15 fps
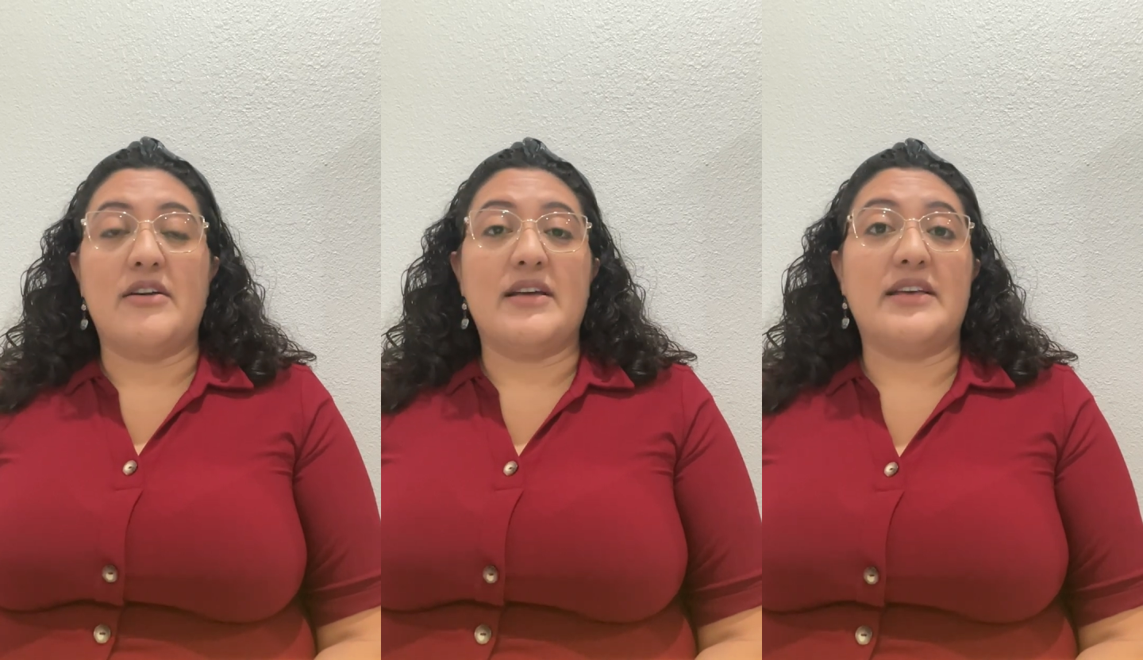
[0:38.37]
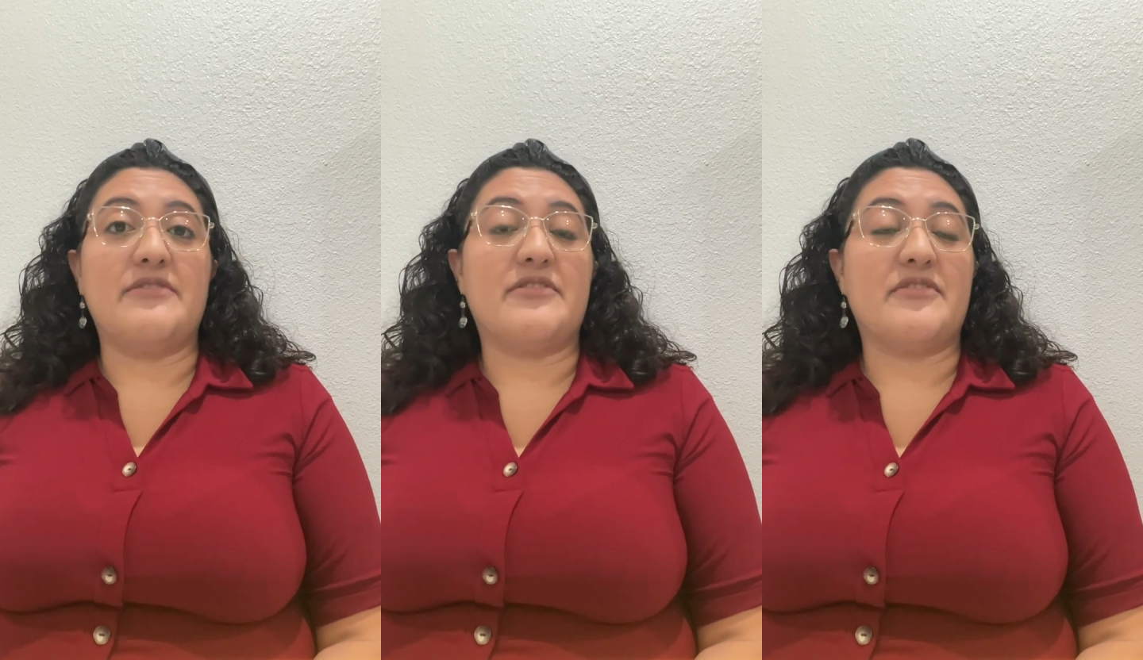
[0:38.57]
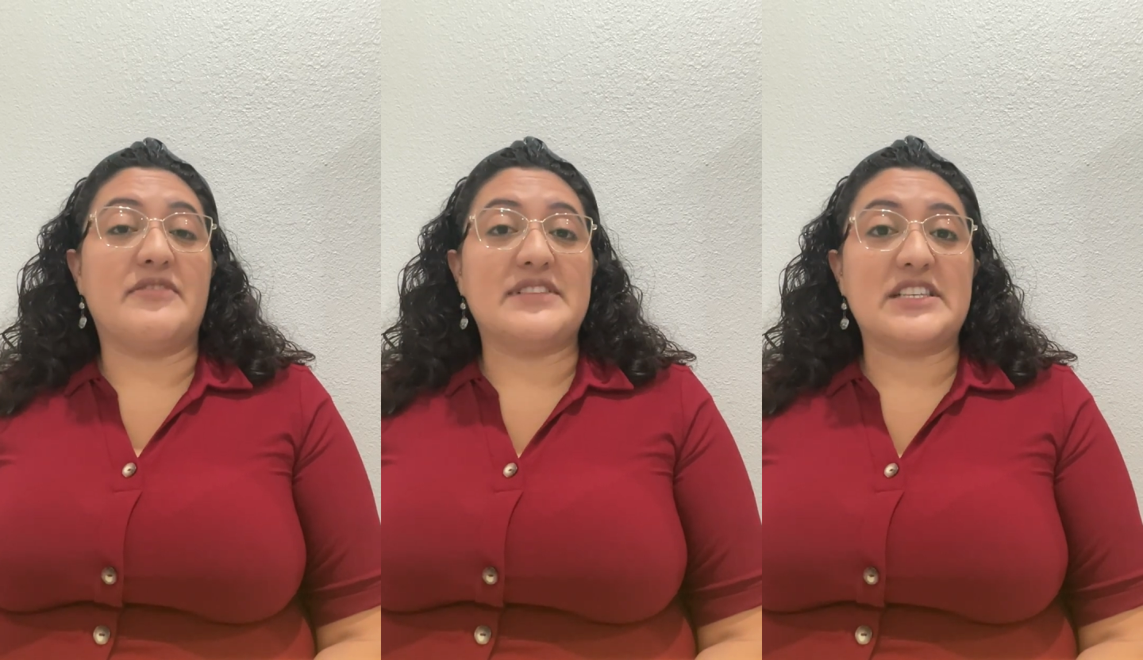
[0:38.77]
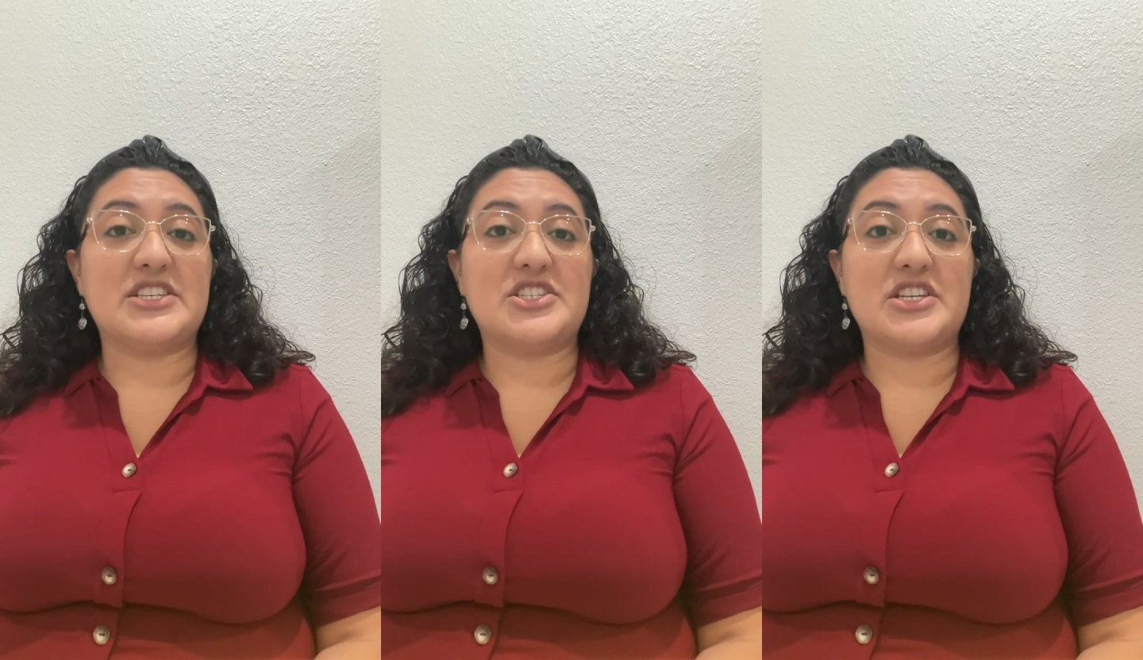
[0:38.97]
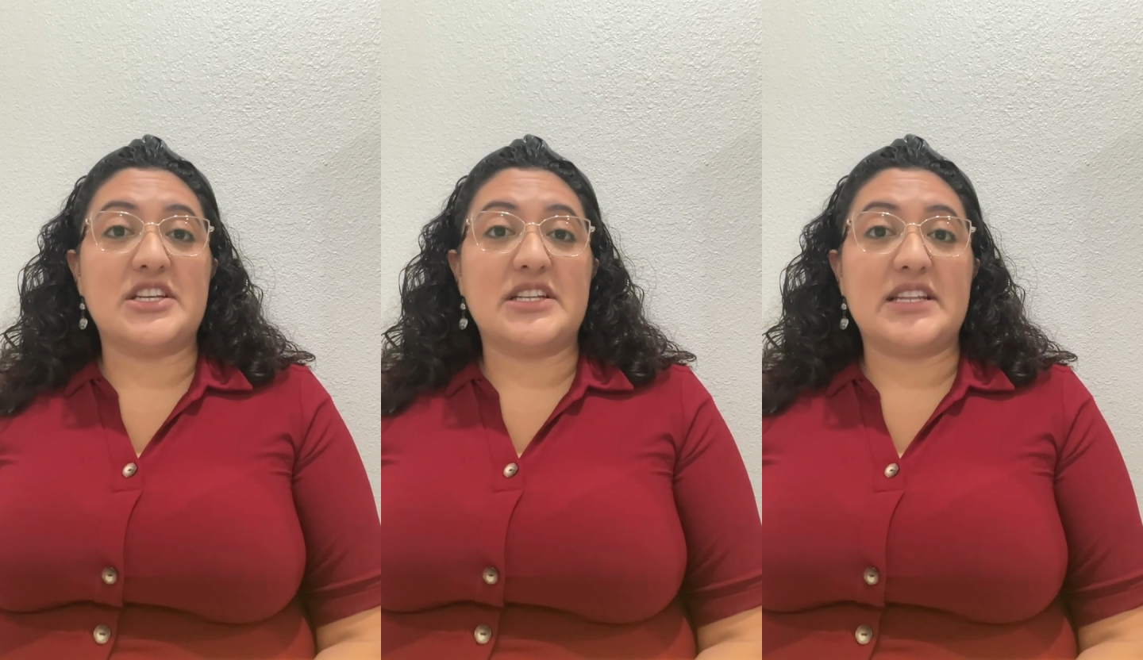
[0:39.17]
If a
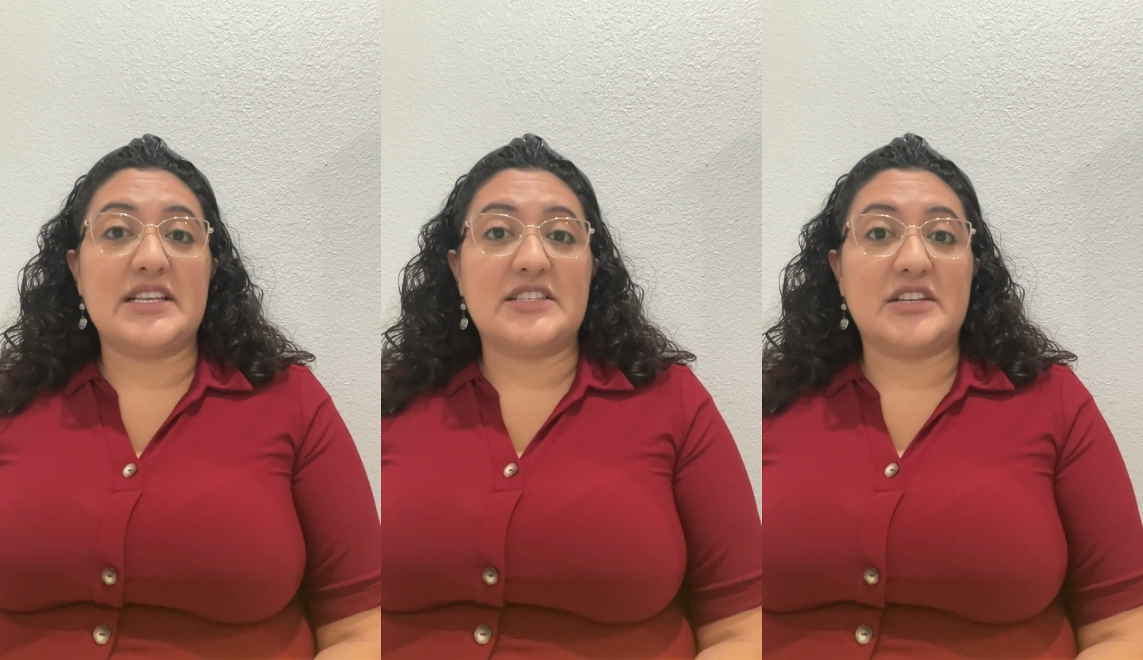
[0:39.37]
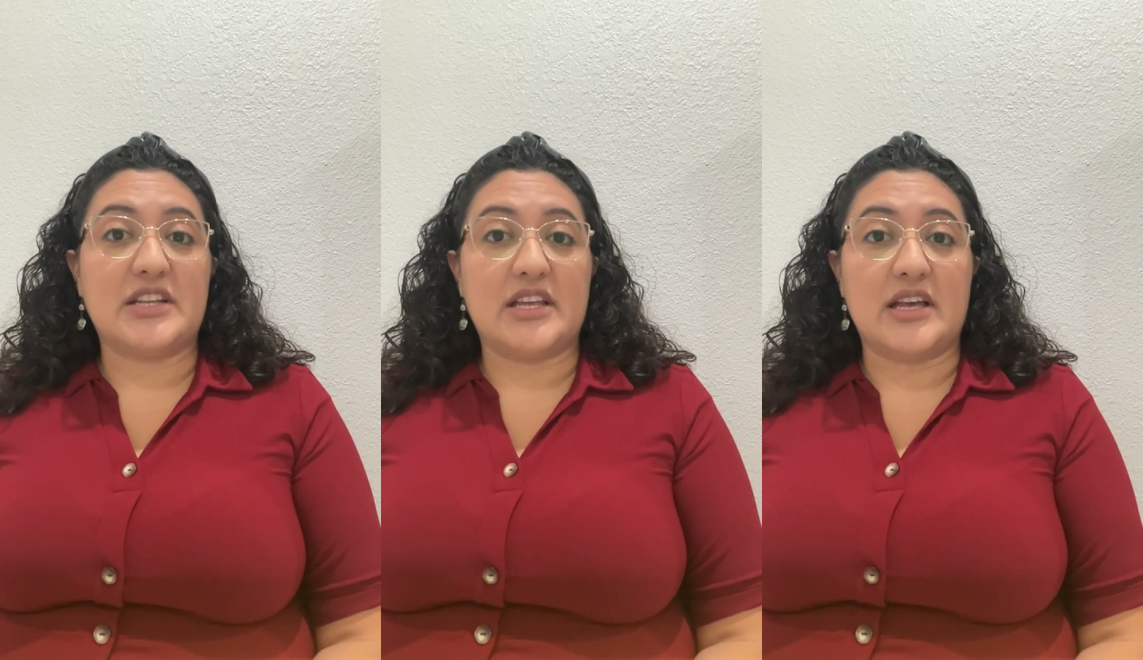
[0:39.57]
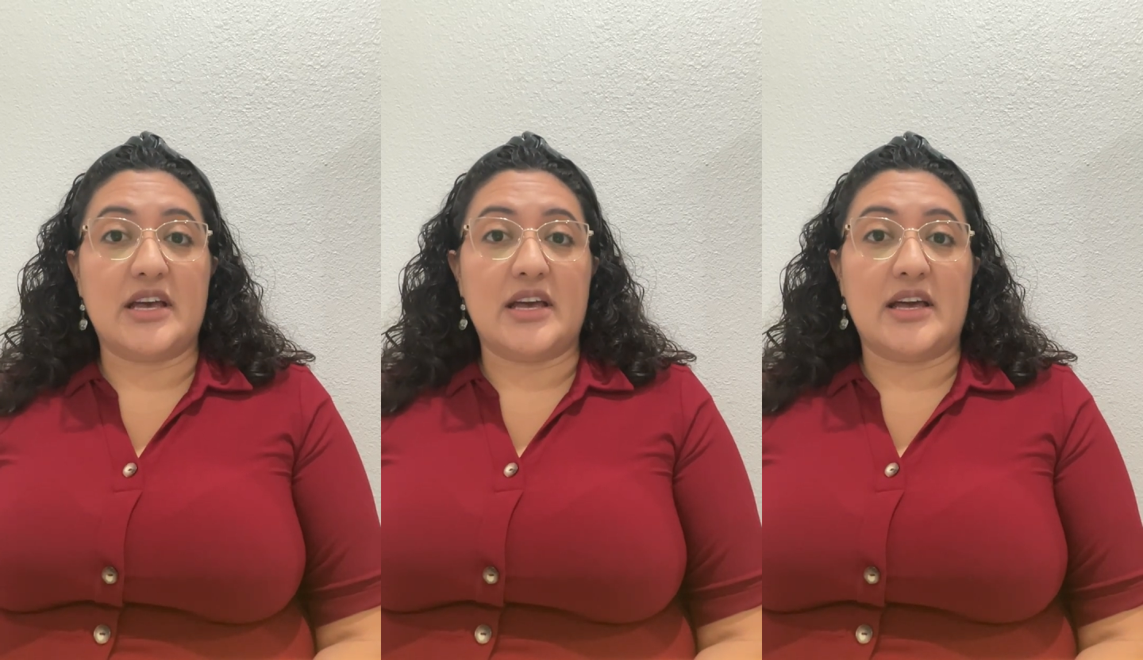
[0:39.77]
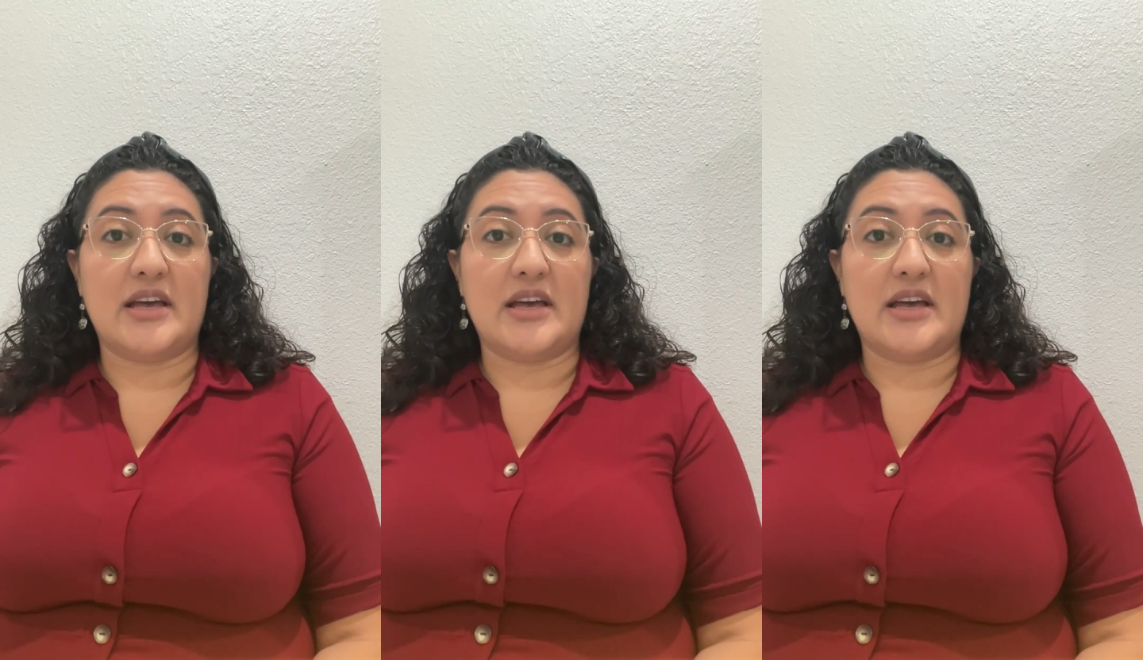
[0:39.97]
physician is going to